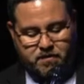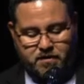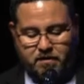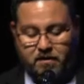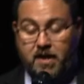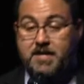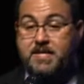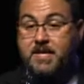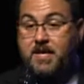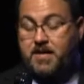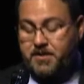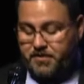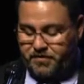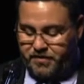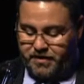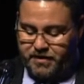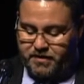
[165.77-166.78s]
cross
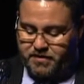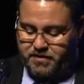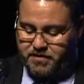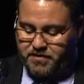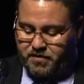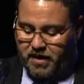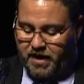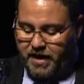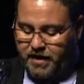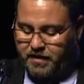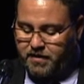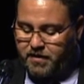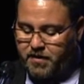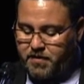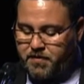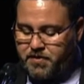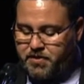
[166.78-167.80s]
country track
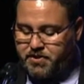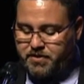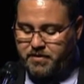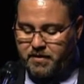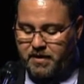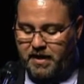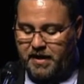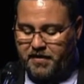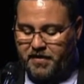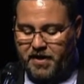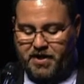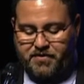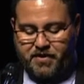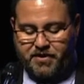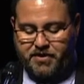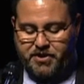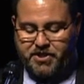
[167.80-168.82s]
coach and athletic
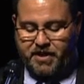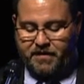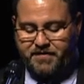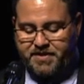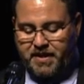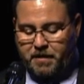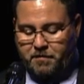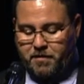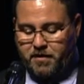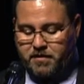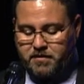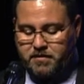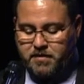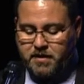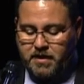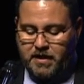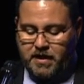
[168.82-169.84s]
director Jeff Sommer
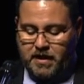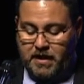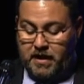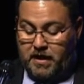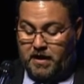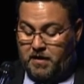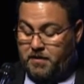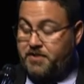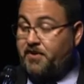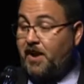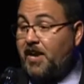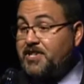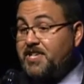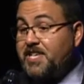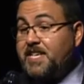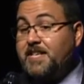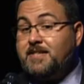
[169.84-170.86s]
was
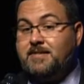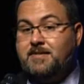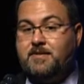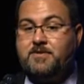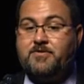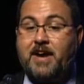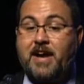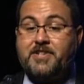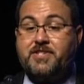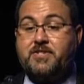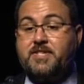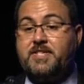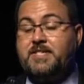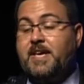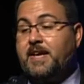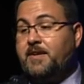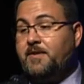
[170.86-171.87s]
tragically
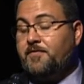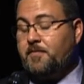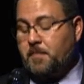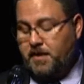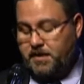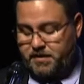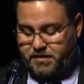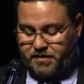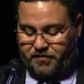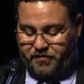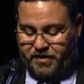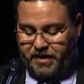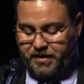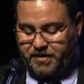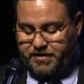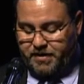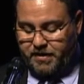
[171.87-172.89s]
taken from us 3
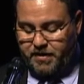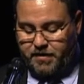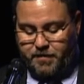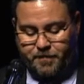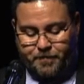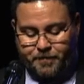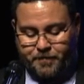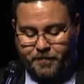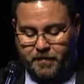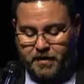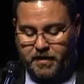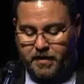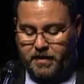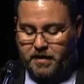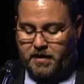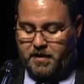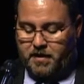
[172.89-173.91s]
years ago.
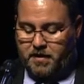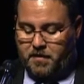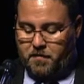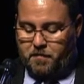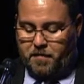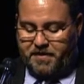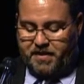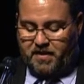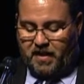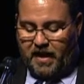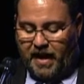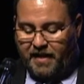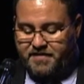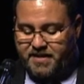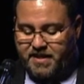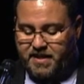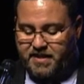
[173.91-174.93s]
But the
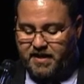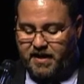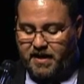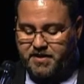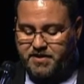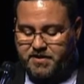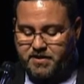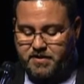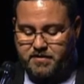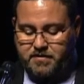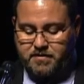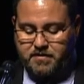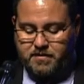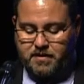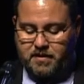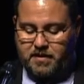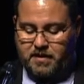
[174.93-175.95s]
lives he touched
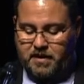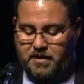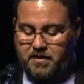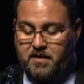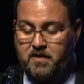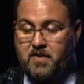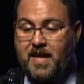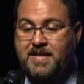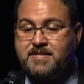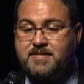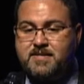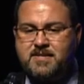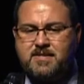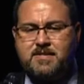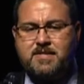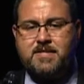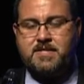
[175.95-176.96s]
and the
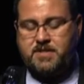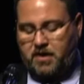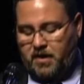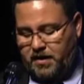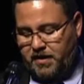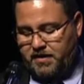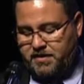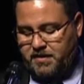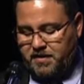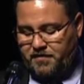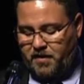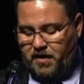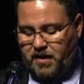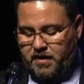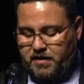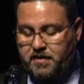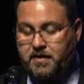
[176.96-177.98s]
lessons he's taught us live
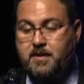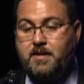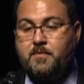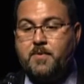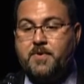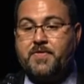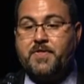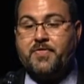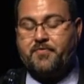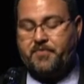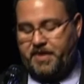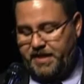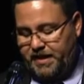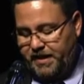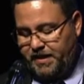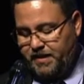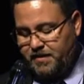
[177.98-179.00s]
on with the 3
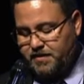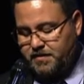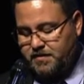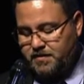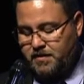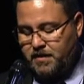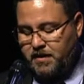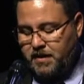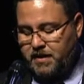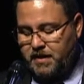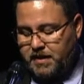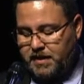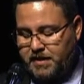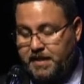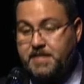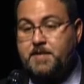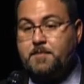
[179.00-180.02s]
D's.
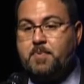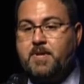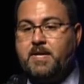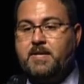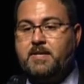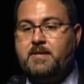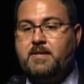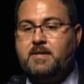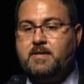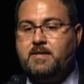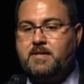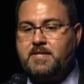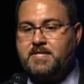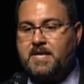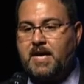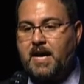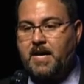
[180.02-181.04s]
Discipline,
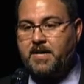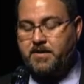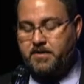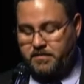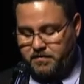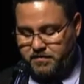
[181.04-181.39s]
desire,